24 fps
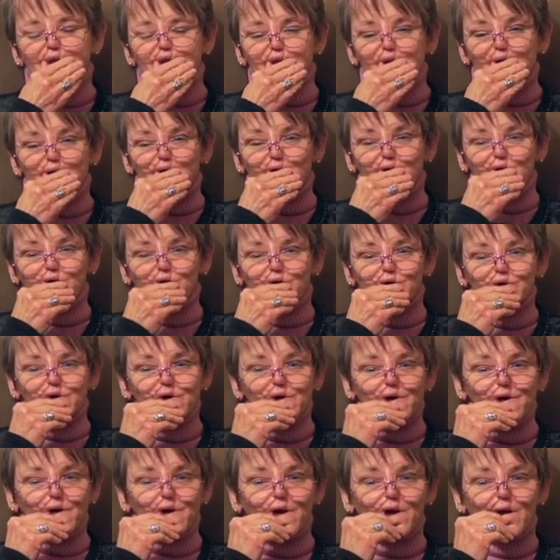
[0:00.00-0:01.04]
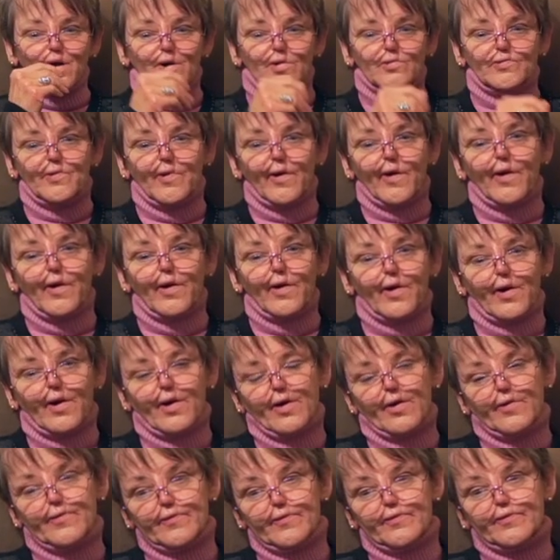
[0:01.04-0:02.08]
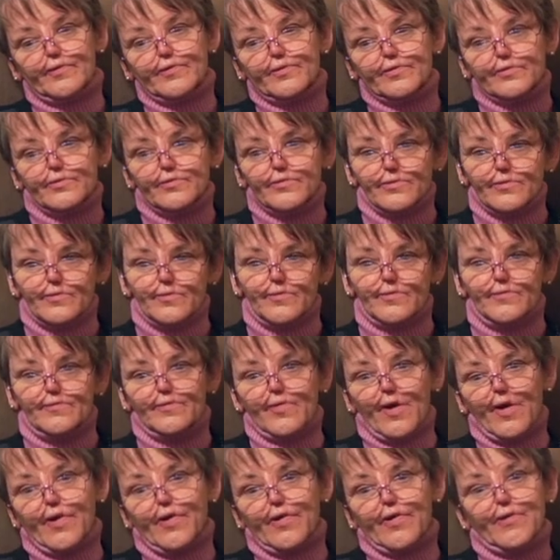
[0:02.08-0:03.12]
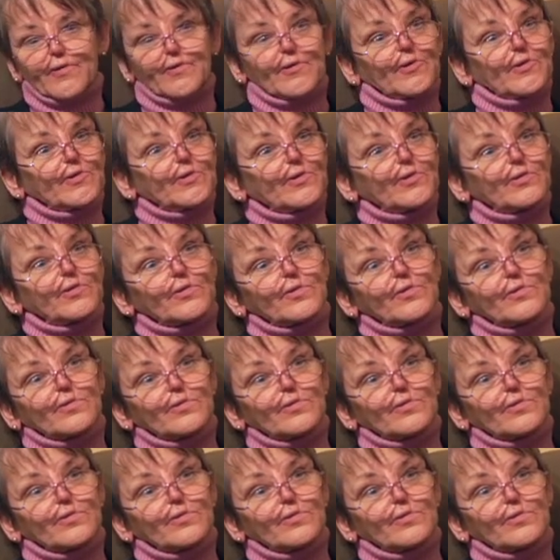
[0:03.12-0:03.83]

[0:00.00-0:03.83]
So we have been through,